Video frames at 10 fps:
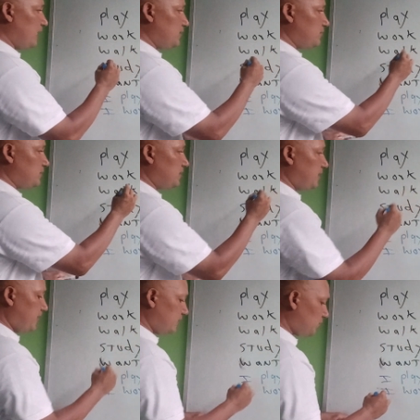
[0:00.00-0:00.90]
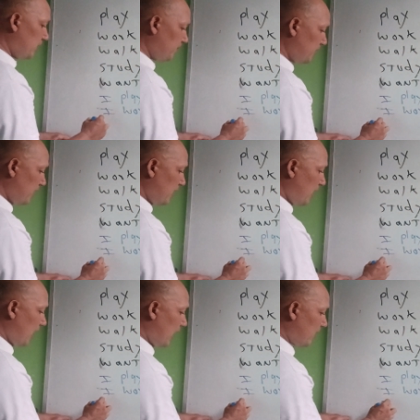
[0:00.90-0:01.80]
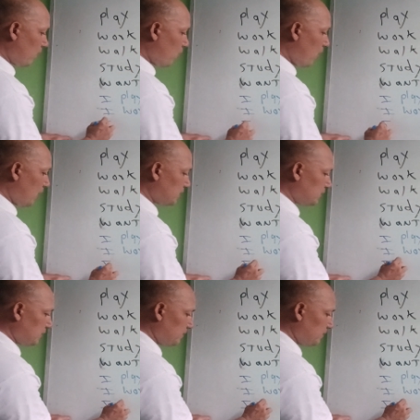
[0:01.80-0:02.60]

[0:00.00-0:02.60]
using the next one, I walked